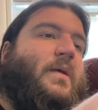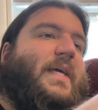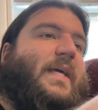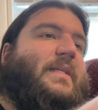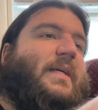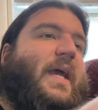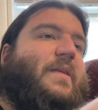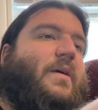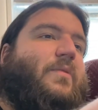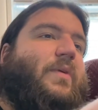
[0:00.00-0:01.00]
Taken
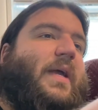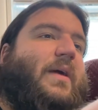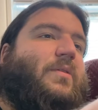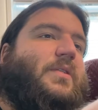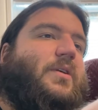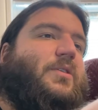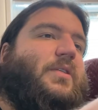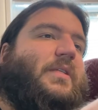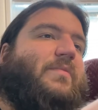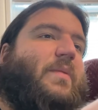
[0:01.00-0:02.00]
together, what
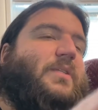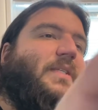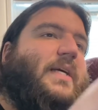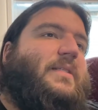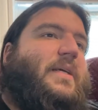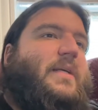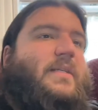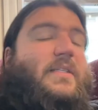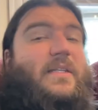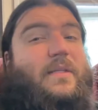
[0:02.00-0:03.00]
counterinsurgency represented,
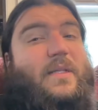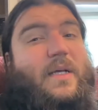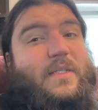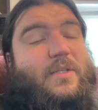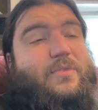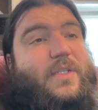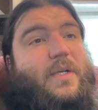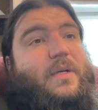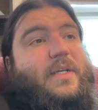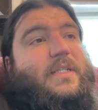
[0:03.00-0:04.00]
and still does to a
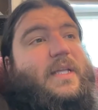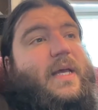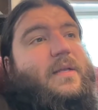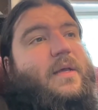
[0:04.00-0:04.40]
certain extent,